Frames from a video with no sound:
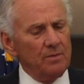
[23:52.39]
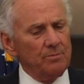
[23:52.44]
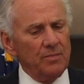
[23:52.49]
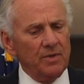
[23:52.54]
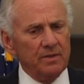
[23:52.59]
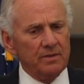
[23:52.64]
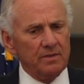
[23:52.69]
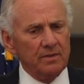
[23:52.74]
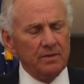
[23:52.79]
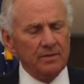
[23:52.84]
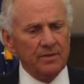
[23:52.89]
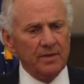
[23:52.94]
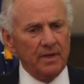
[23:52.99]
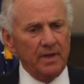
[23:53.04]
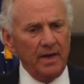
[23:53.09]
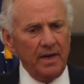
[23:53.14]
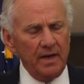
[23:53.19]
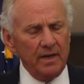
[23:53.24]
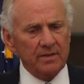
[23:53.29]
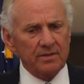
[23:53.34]
But the
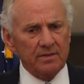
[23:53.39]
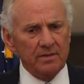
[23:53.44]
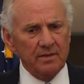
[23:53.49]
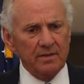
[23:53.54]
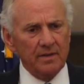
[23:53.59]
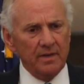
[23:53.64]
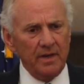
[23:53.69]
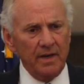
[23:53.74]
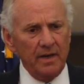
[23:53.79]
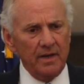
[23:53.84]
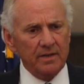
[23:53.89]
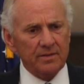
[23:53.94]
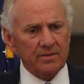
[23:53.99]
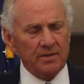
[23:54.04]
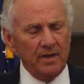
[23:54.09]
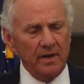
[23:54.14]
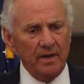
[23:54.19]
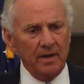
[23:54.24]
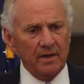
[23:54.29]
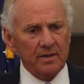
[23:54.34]
gas
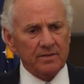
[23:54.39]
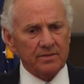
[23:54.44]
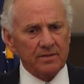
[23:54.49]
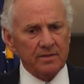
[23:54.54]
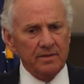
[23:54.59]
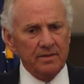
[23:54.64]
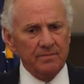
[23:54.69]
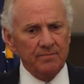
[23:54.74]
tax,